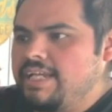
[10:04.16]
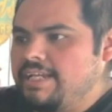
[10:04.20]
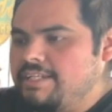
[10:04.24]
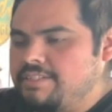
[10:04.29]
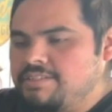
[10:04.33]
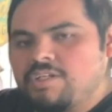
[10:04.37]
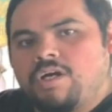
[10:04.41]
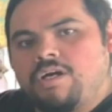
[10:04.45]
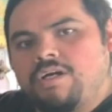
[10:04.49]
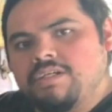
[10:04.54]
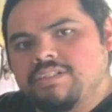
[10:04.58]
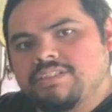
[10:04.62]

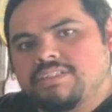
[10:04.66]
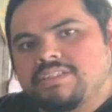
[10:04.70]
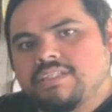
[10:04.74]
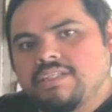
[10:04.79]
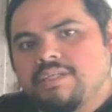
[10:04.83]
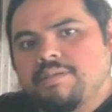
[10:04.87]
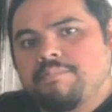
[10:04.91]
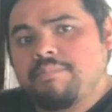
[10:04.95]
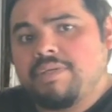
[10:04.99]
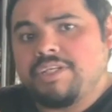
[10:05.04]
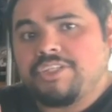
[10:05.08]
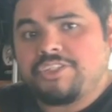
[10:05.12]
exhaust,
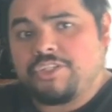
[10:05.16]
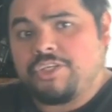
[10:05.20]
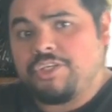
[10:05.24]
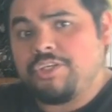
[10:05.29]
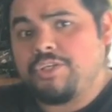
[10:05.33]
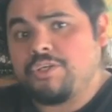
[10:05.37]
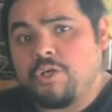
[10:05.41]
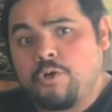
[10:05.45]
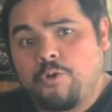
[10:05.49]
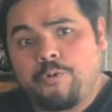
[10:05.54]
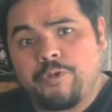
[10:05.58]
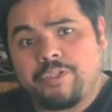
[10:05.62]
make sure you
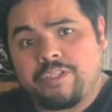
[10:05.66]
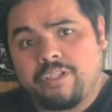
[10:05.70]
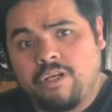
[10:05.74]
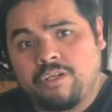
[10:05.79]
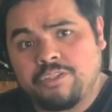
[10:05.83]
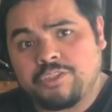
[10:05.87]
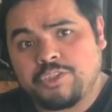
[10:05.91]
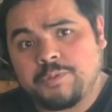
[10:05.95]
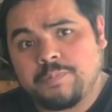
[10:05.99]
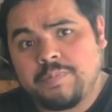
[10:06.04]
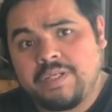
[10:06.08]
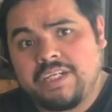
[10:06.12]
go with long
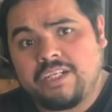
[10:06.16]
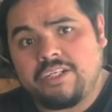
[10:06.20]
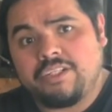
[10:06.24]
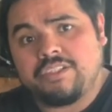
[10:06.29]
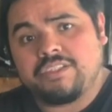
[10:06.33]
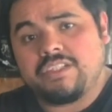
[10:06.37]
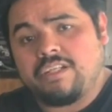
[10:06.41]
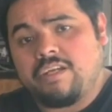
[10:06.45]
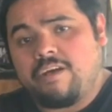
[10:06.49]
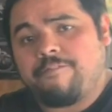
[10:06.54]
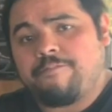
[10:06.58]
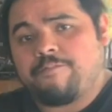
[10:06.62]
tube headers
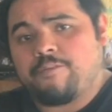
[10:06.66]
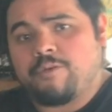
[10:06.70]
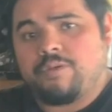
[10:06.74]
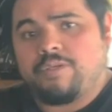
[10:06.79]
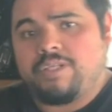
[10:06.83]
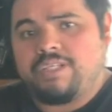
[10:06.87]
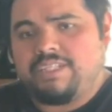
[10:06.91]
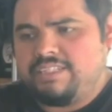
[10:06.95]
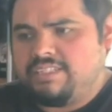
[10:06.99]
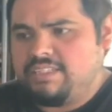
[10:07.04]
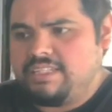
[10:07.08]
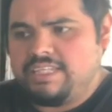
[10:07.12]
and
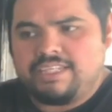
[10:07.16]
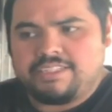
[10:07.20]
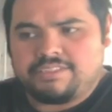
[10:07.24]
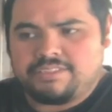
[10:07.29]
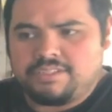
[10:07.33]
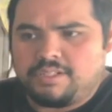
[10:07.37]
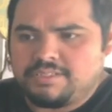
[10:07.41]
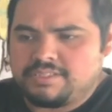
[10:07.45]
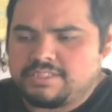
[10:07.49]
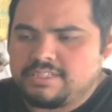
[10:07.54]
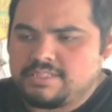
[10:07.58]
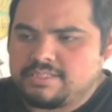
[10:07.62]
off-road
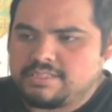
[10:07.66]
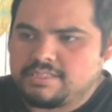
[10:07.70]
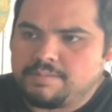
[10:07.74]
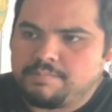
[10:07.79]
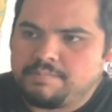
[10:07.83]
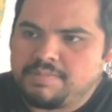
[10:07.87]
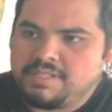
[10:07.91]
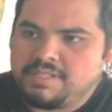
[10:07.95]
exhaust system.